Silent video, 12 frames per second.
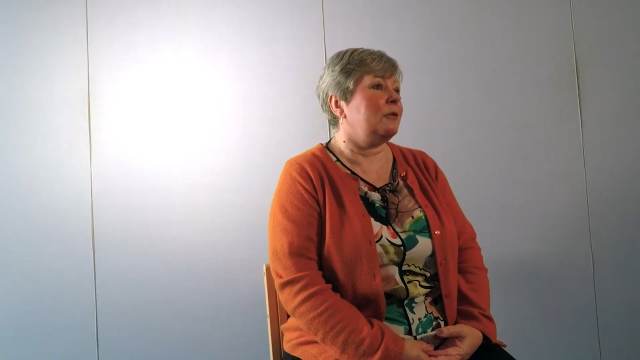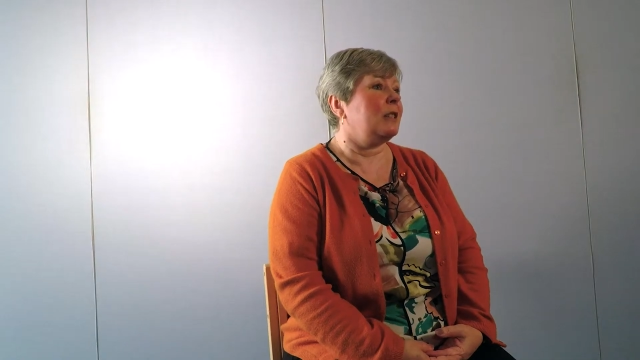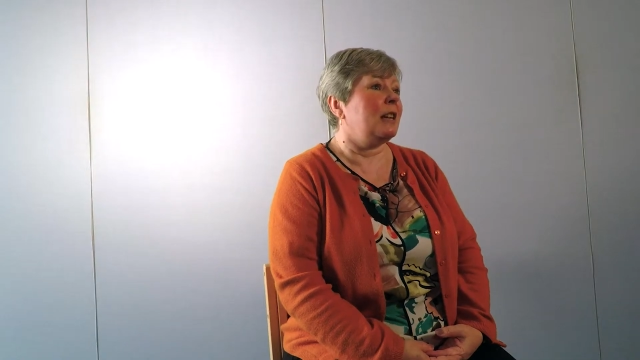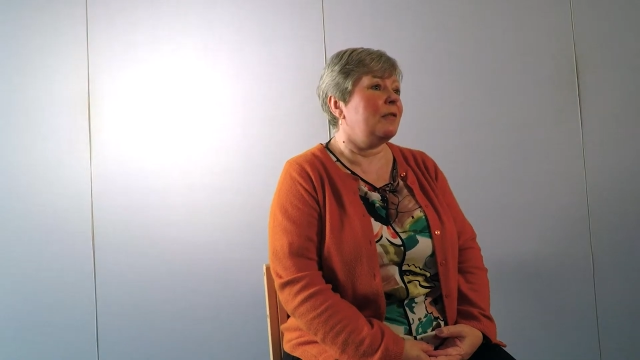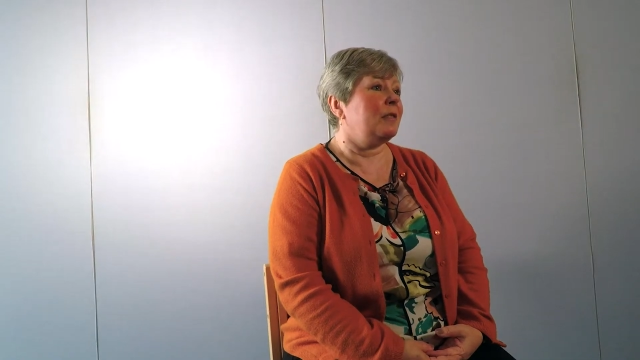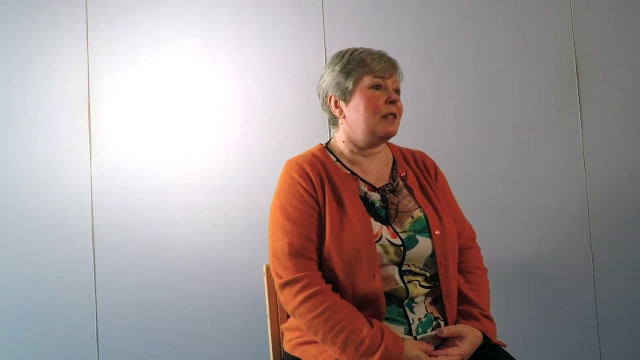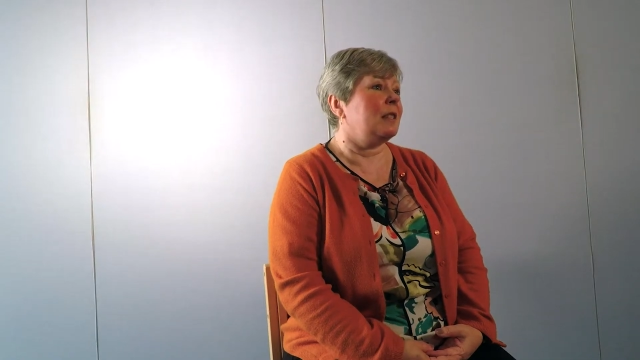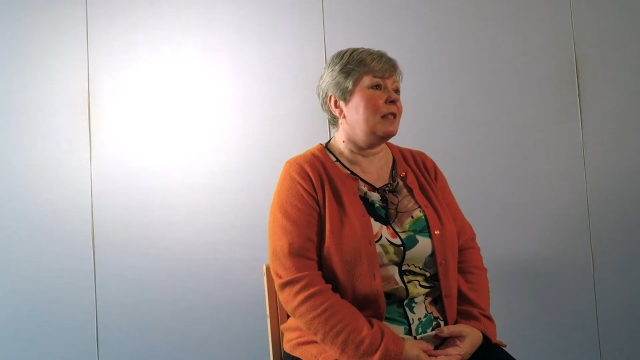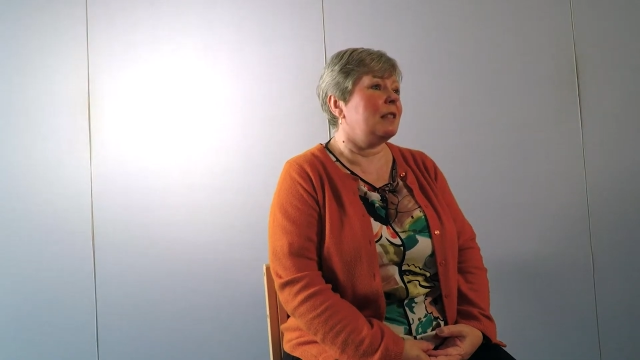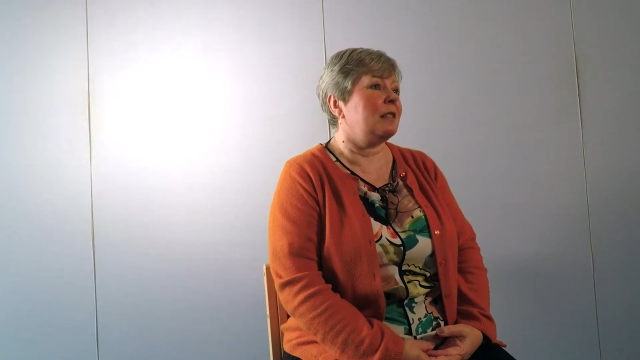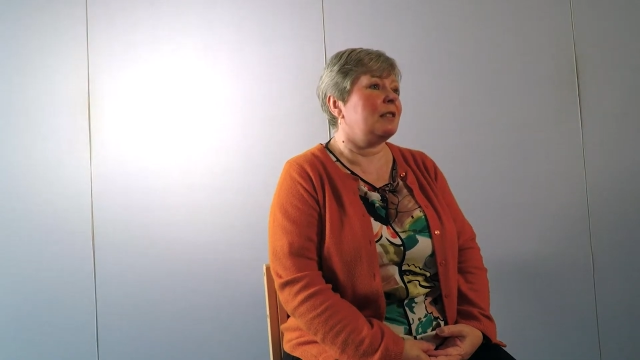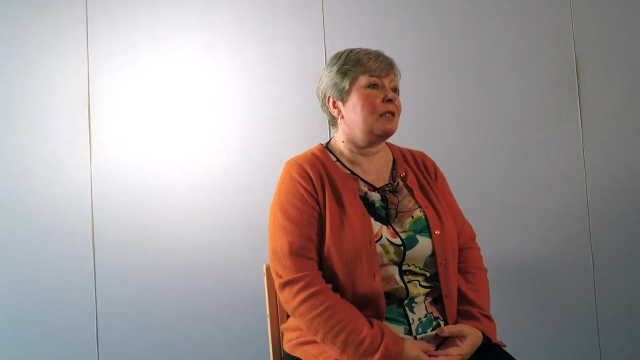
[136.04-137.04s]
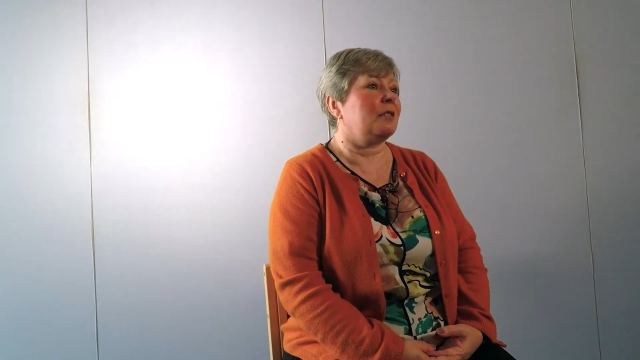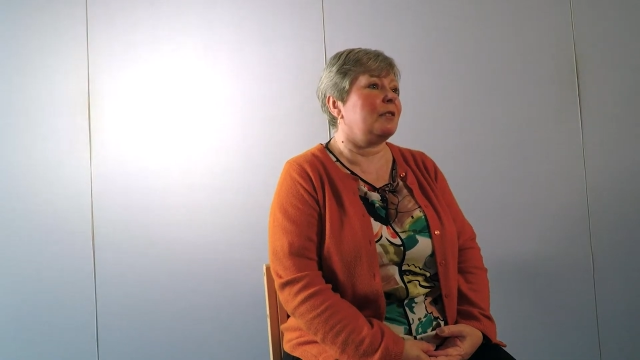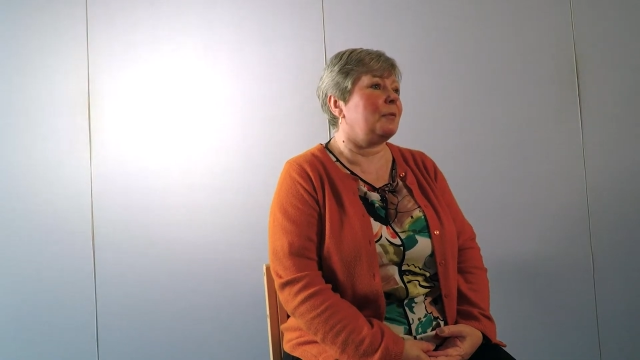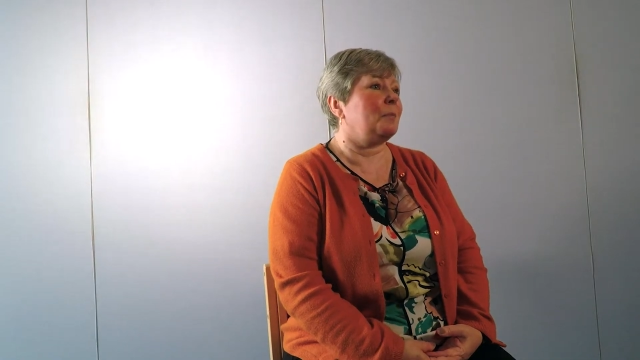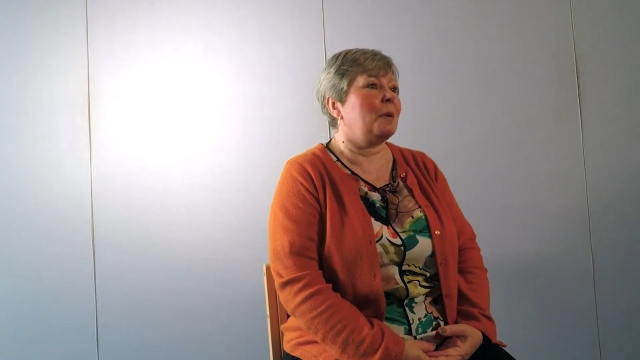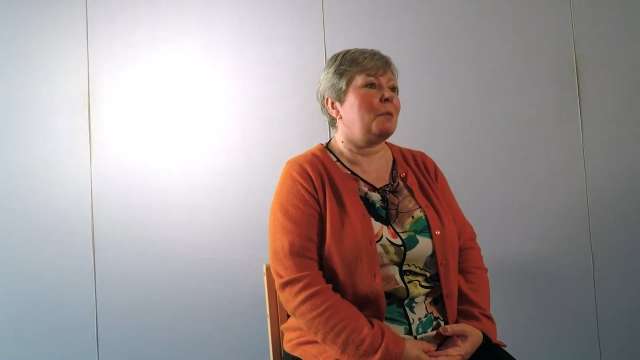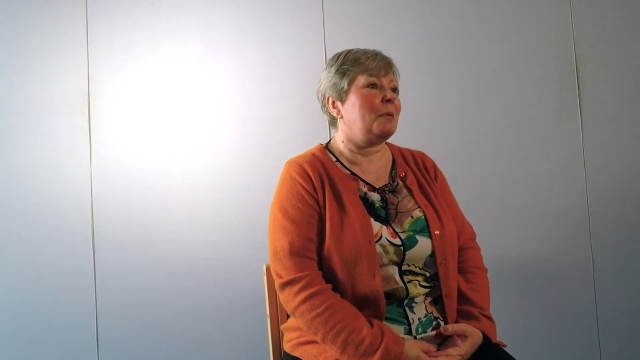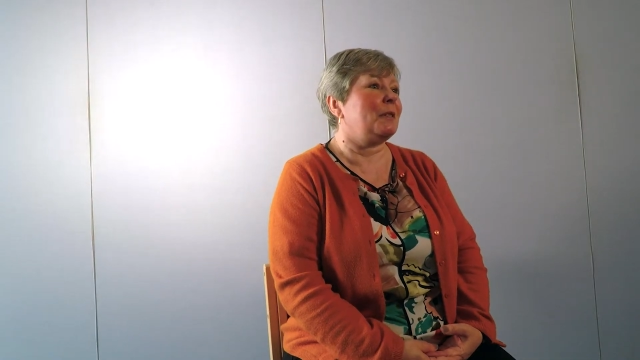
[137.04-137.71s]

deficits or people with